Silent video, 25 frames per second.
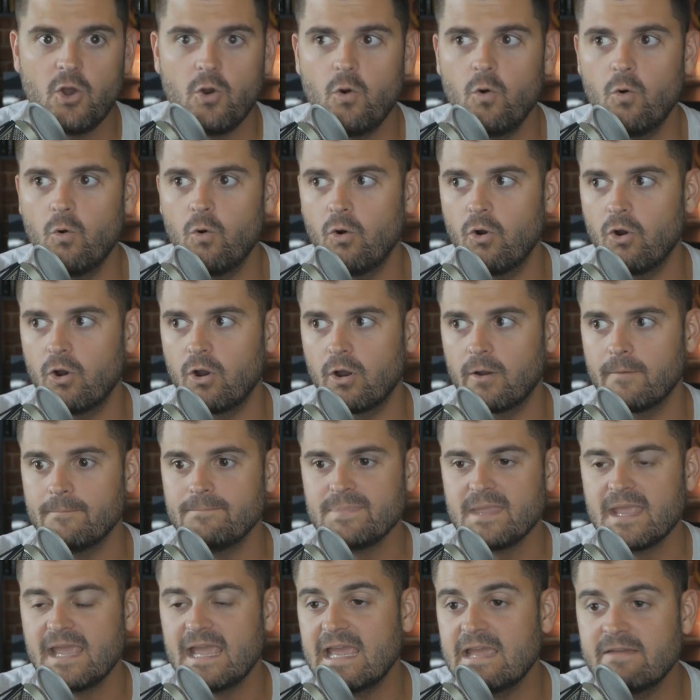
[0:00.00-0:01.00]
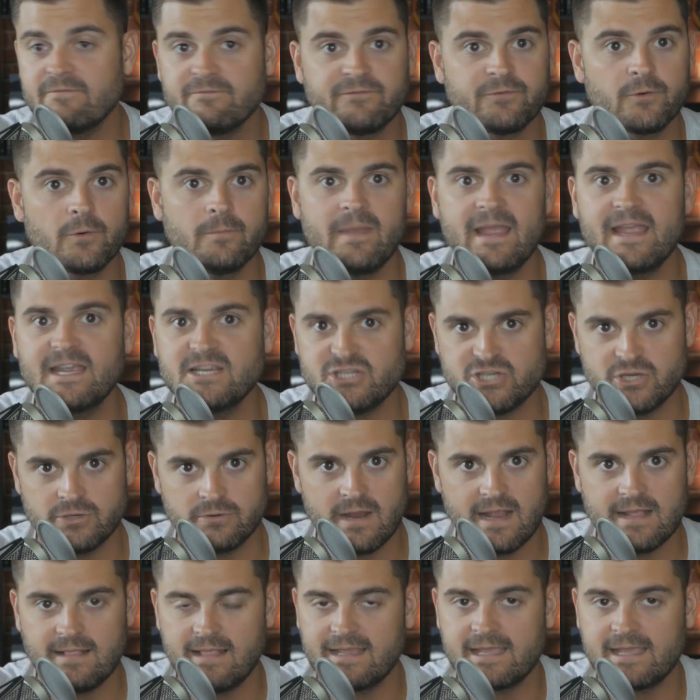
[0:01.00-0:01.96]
or information, right?